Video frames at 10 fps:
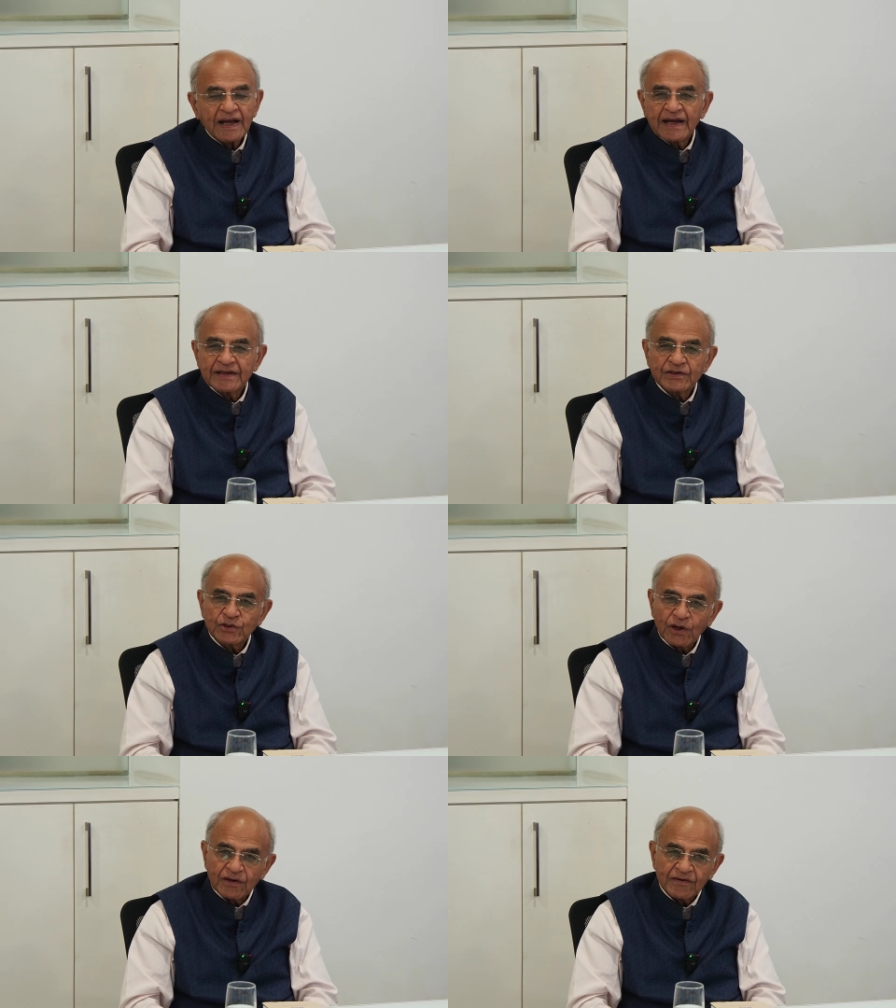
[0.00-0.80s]
and
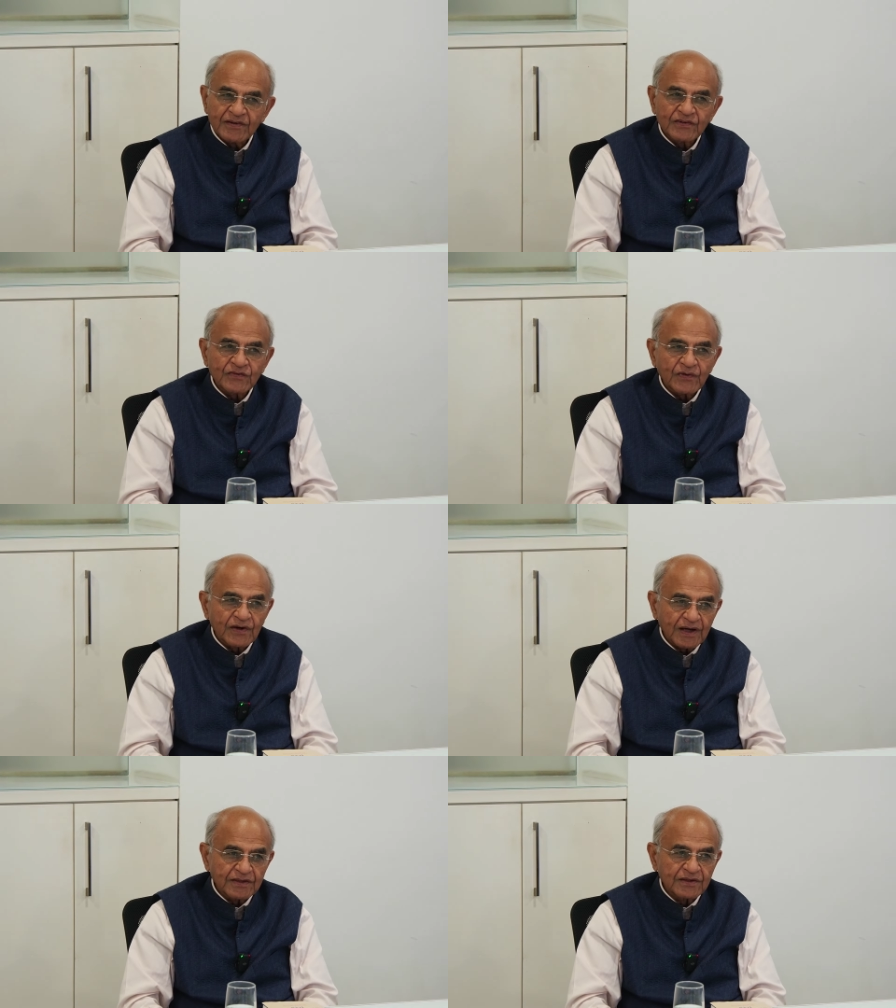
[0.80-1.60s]
tolerance for
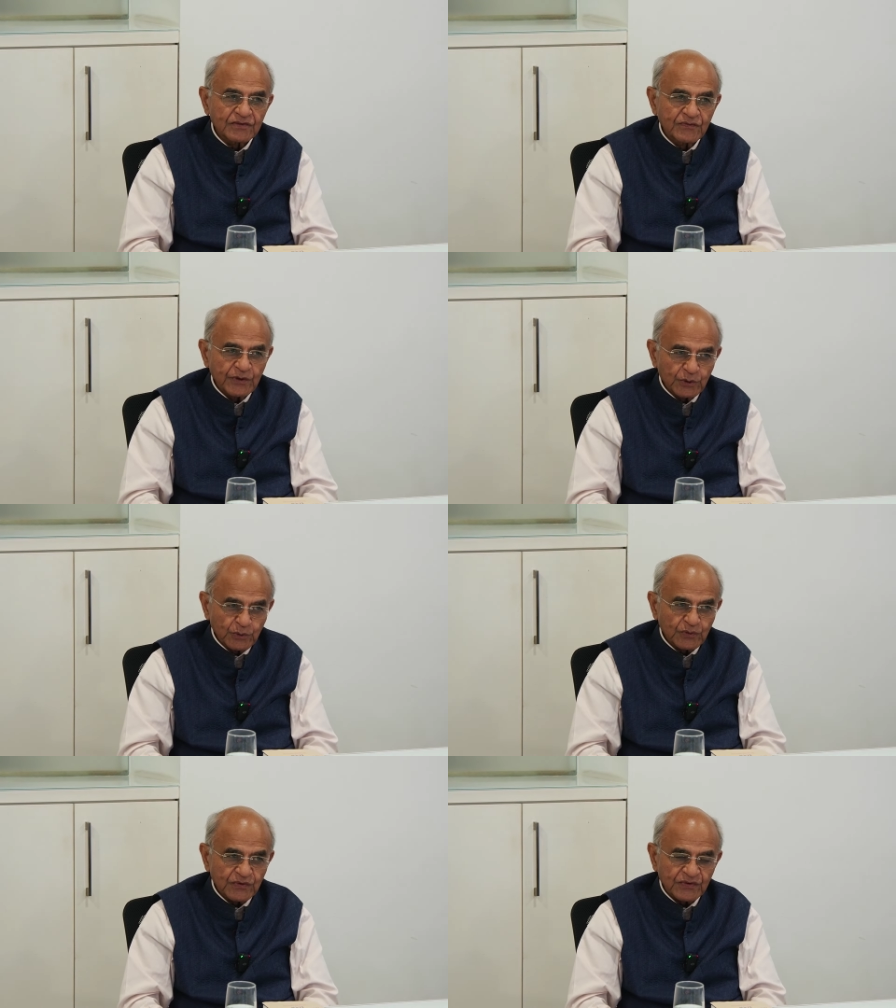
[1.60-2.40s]
others'
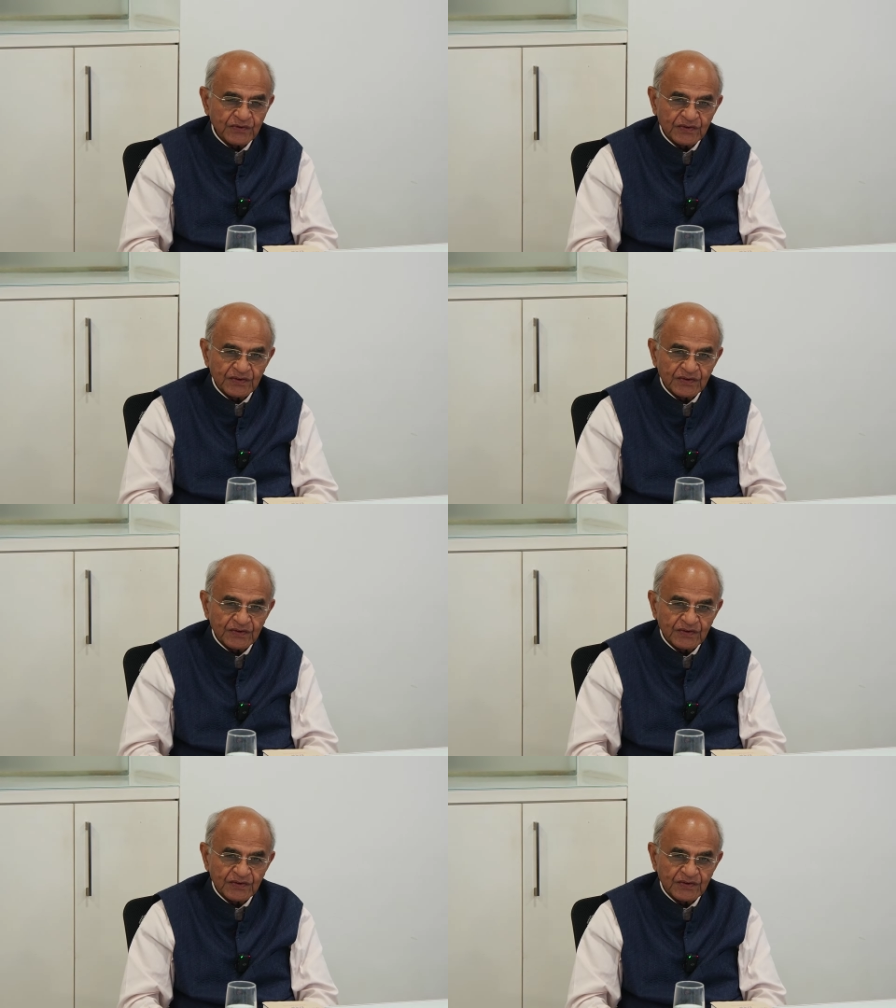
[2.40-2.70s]
views.